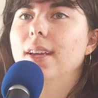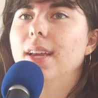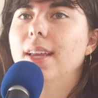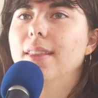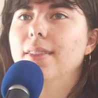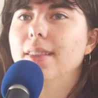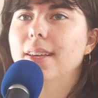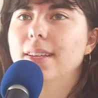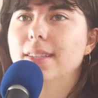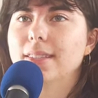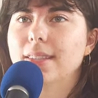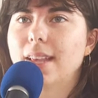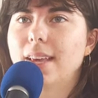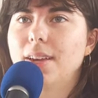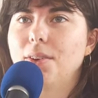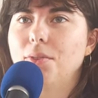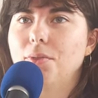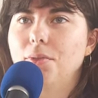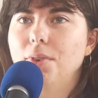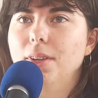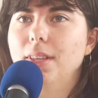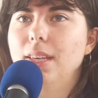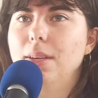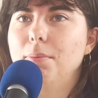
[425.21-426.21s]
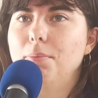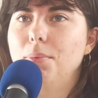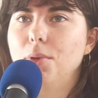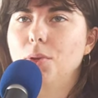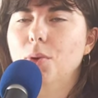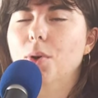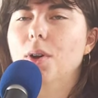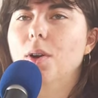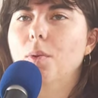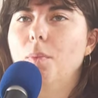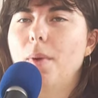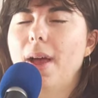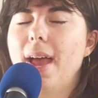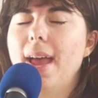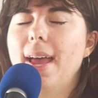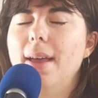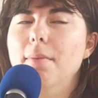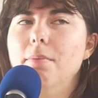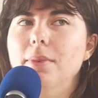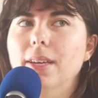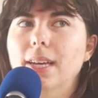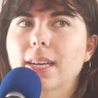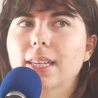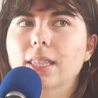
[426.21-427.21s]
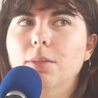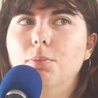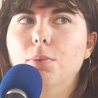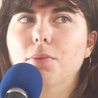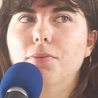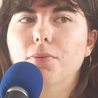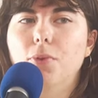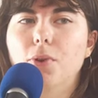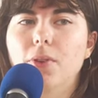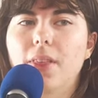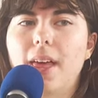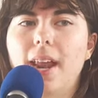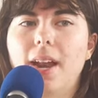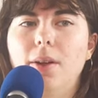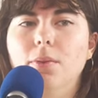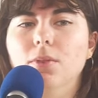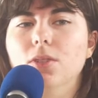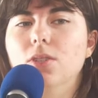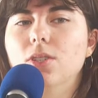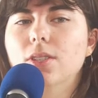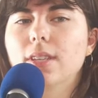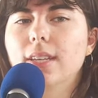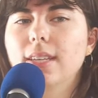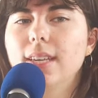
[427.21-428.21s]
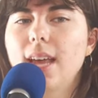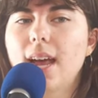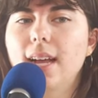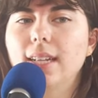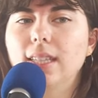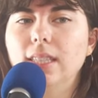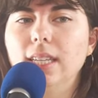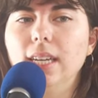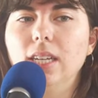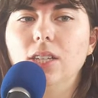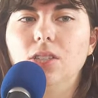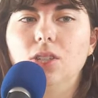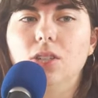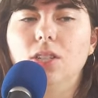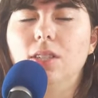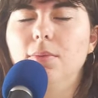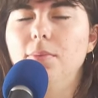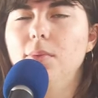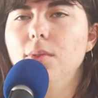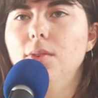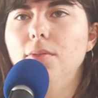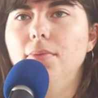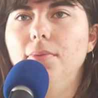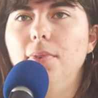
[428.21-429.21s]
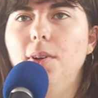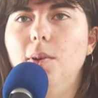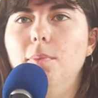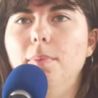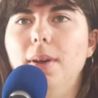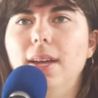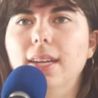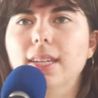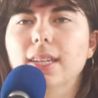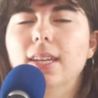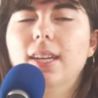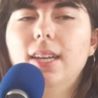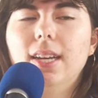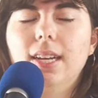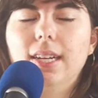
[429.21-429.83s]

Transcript: in this like really pure way, because before that I was just like, yeah, it's nature, it's beautiful, but